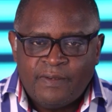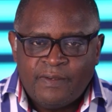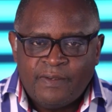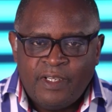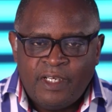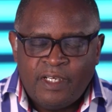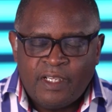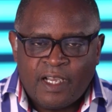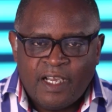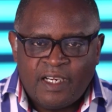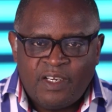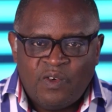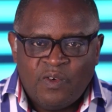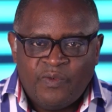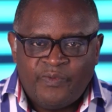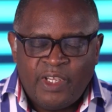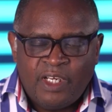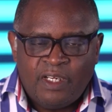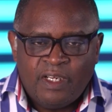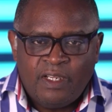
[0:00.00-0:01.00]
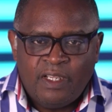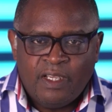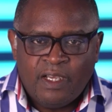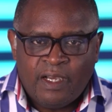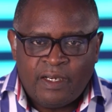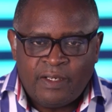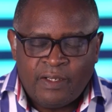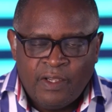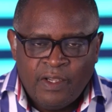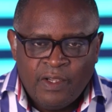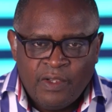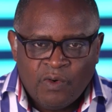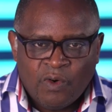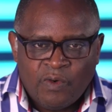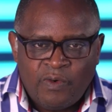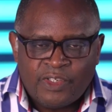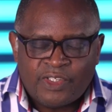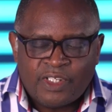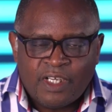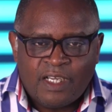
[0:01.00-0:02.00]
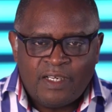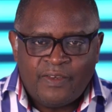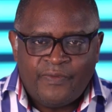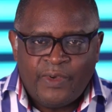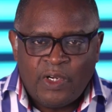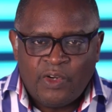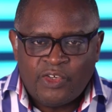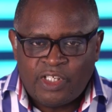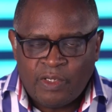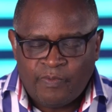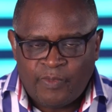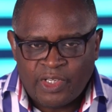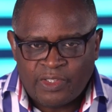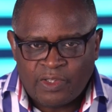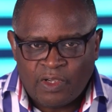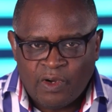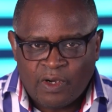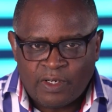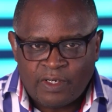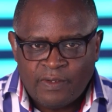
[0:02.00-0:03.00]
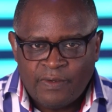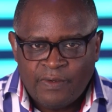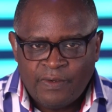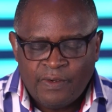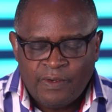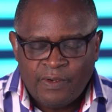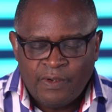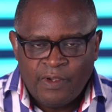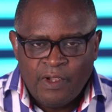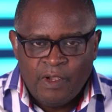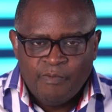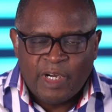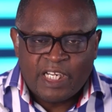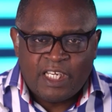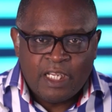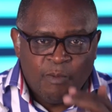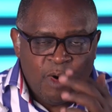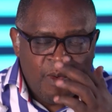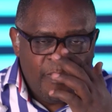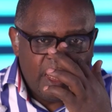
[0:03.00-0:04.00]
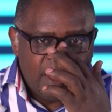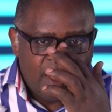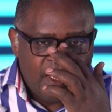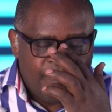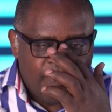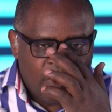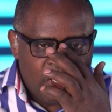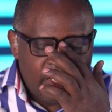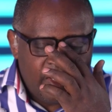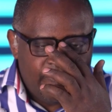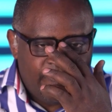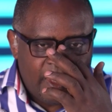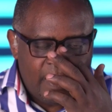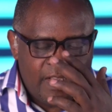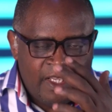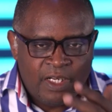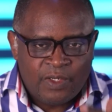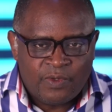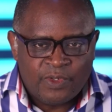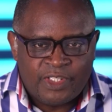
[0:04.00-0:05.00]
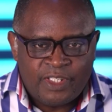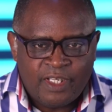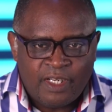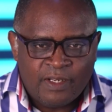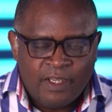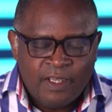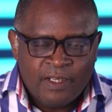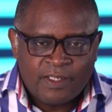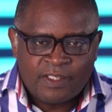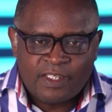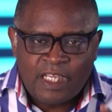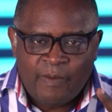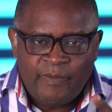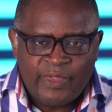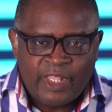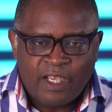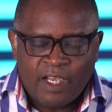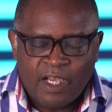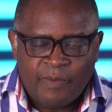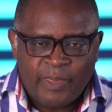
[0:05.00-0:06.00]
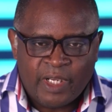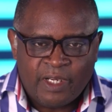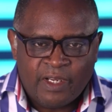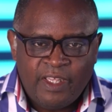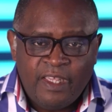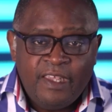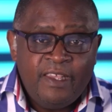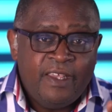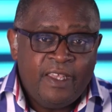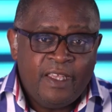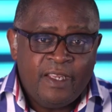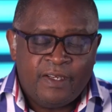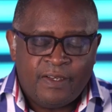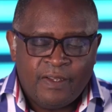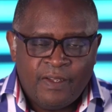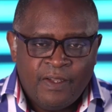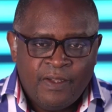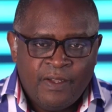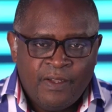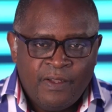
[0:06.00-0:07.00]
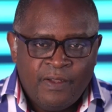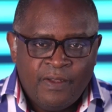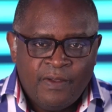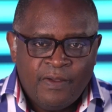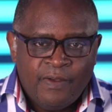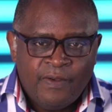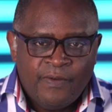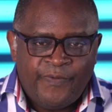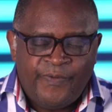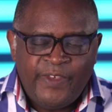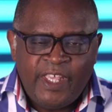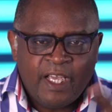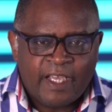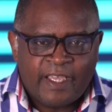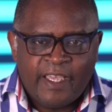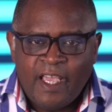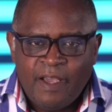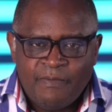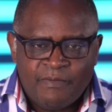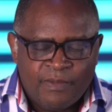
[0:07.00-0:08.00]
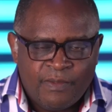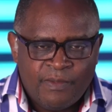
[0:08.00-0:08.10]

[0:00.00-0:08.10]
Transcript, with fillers: In the Garden of Eden, he always had fellowship with God. But the moment he fell into sin, something happened. He hid. Fear came.